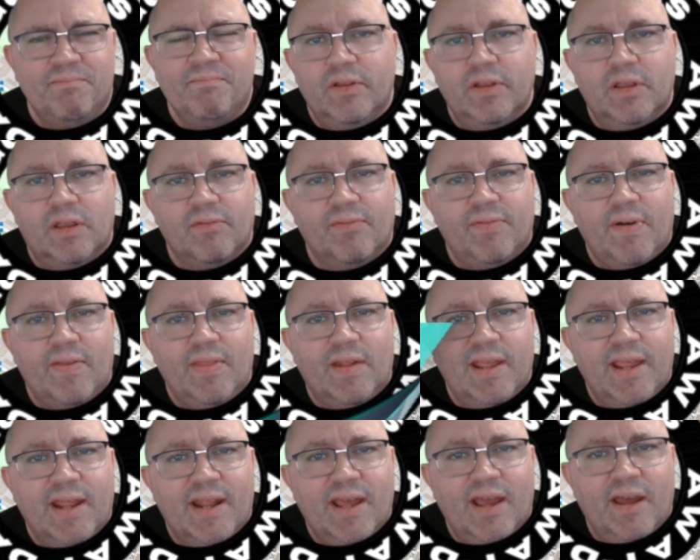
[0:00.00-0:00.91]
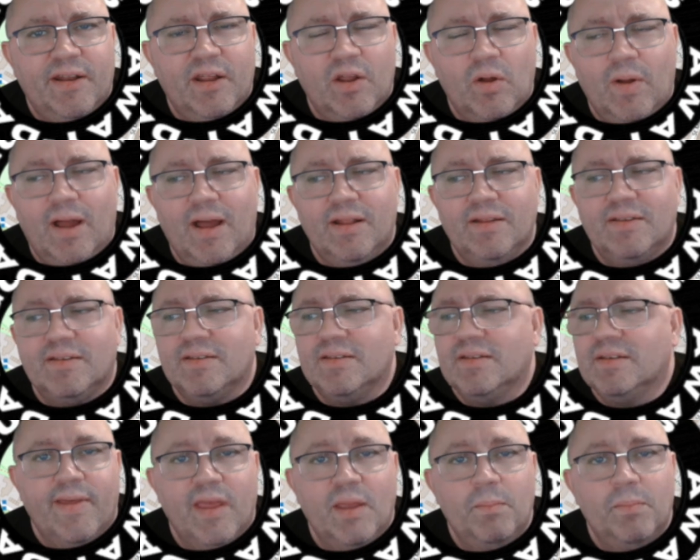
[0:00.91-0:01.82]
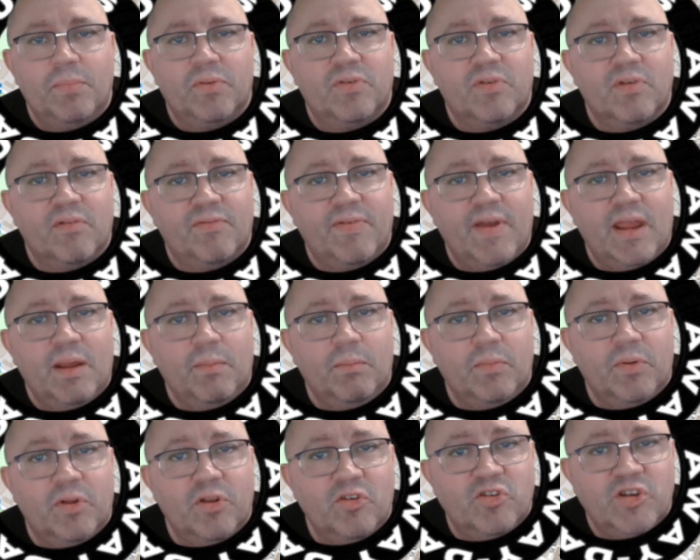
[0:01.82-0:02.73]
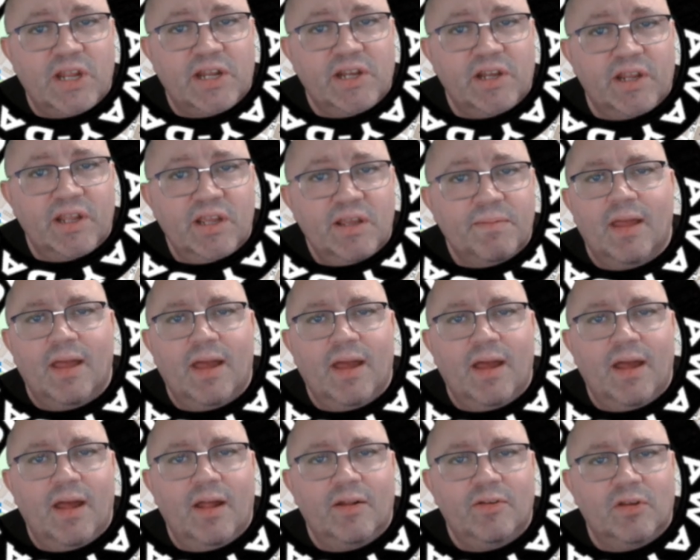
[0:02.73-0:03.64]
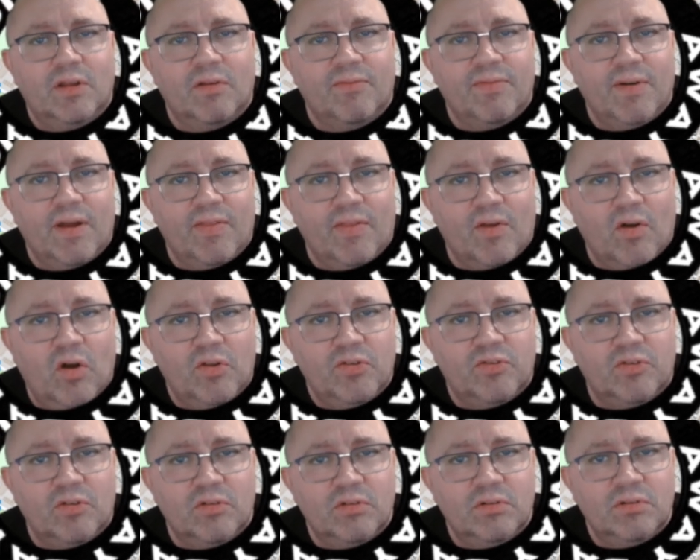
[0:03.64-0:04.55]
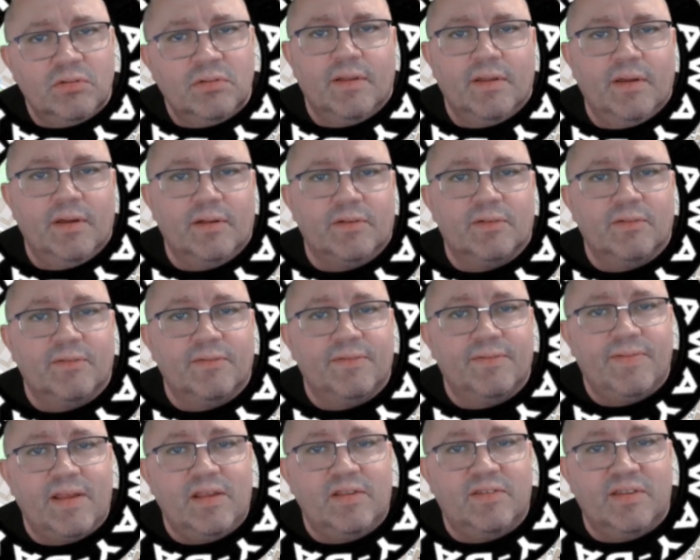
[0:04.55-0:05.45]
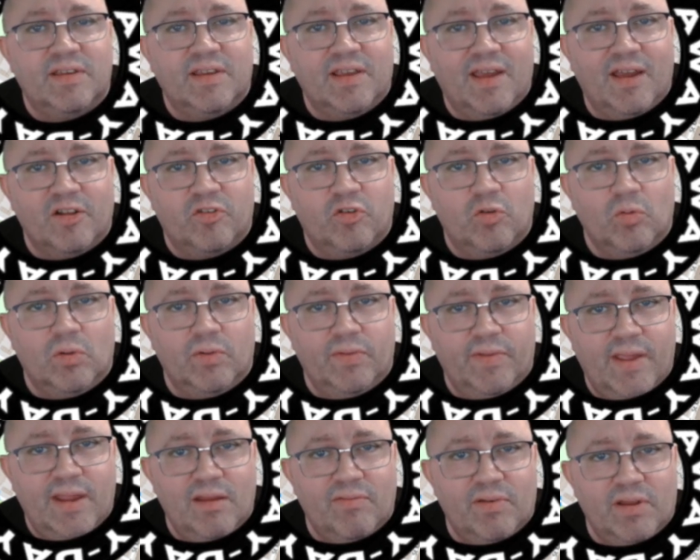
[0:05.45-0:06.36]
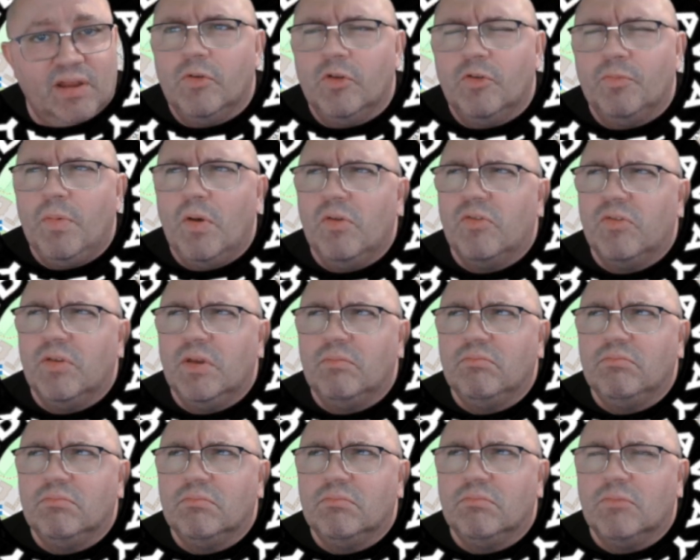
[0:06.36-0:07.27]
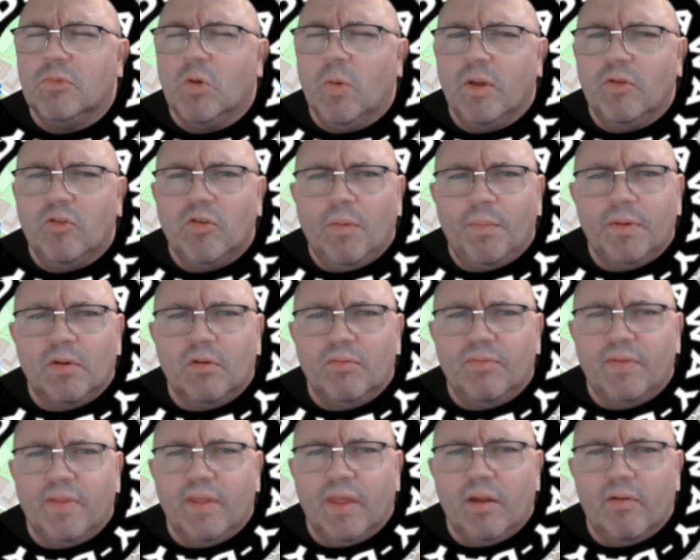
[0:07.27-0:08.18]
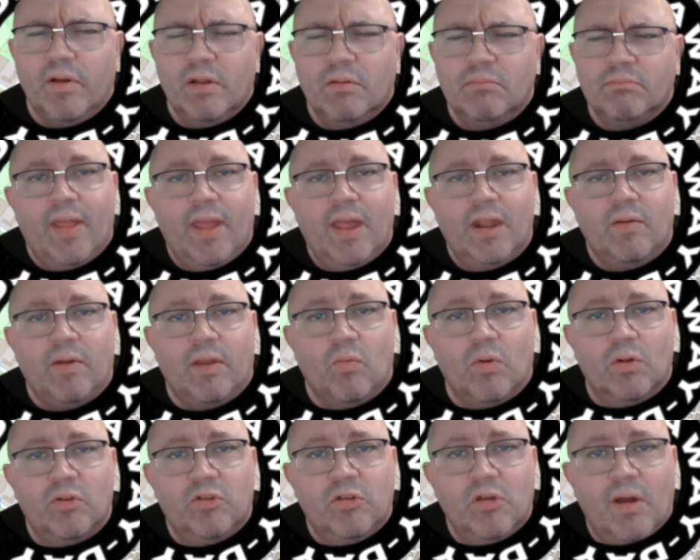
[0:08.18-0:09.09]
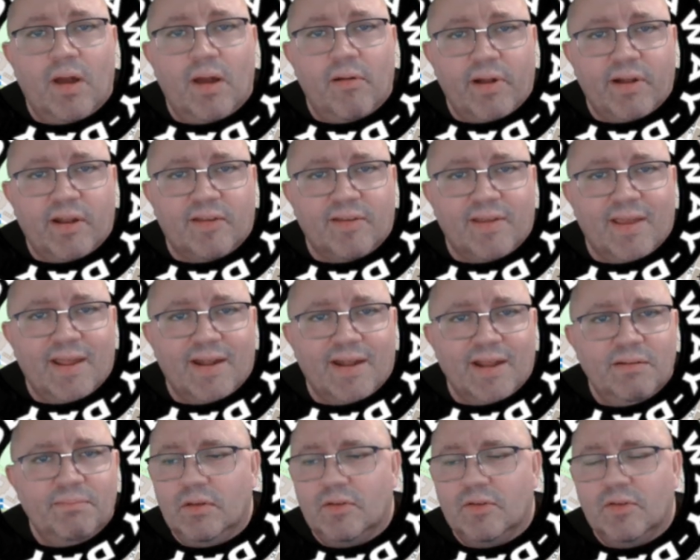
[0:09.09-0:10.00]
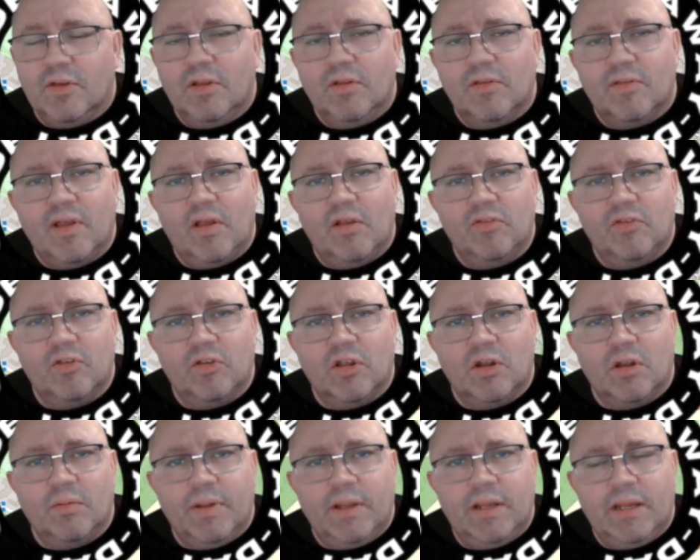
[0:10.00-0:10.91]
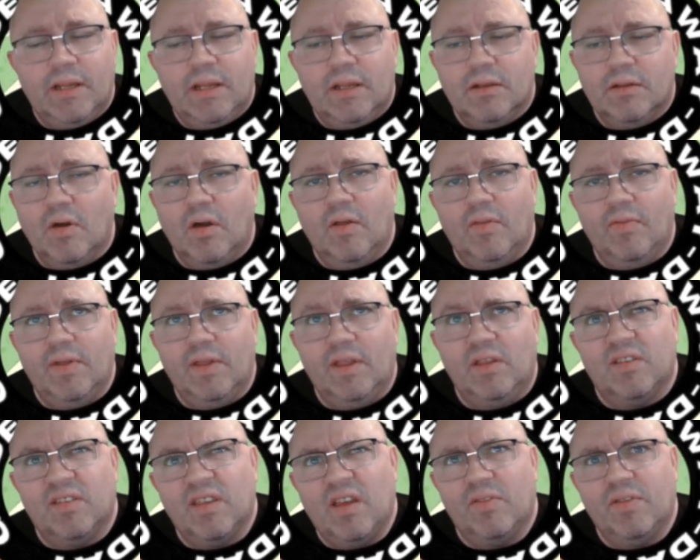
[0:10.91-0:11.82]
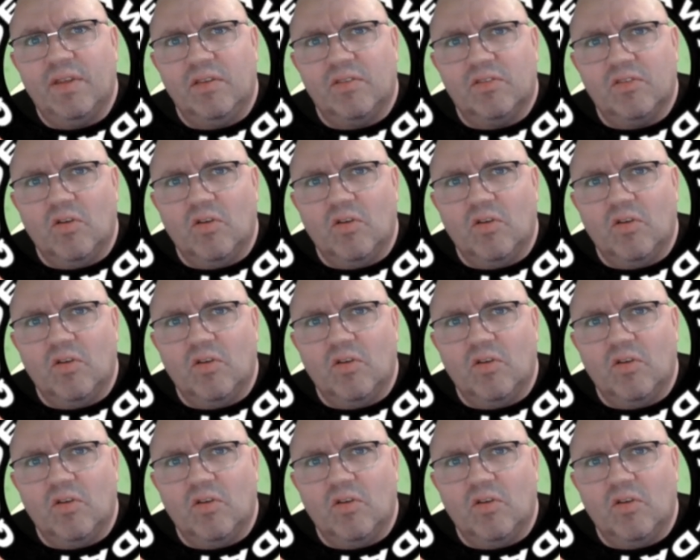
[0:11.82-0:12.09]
You can find the Leonardo at Hip's famed Gender, and you can find the hostel at Facing Actual Navy, which both seem quite topical for the area. Anyway, once you are ready to head in, your turnstiles are going to be on the southeast